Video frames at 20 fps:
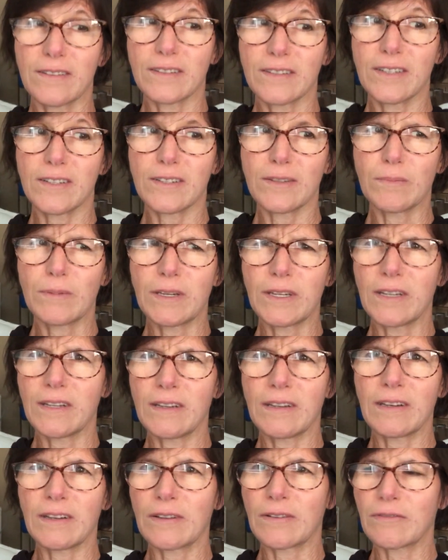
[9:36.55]
She's been in
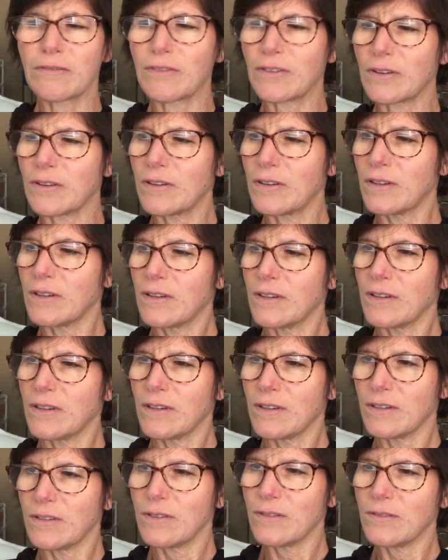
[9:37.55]
here for
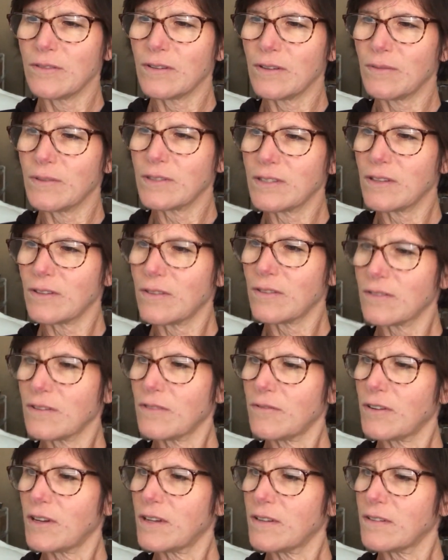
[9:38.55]
Tuesday, Wednesday, Thursday,
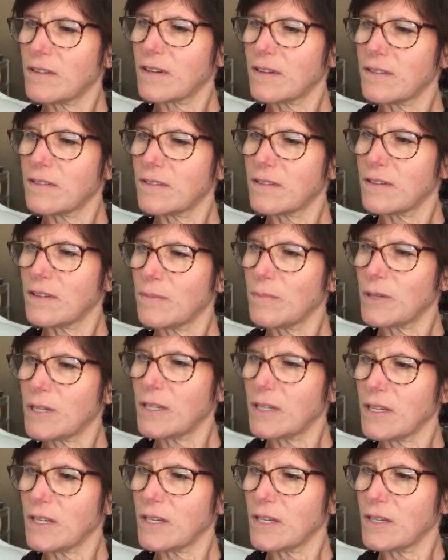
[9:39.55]
Friday, Saturday, Sunday,
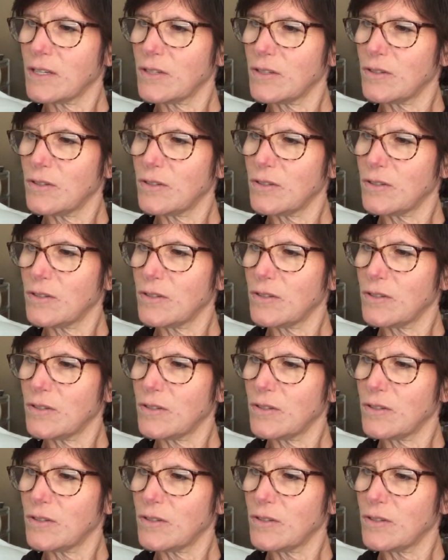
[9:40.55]
Monday,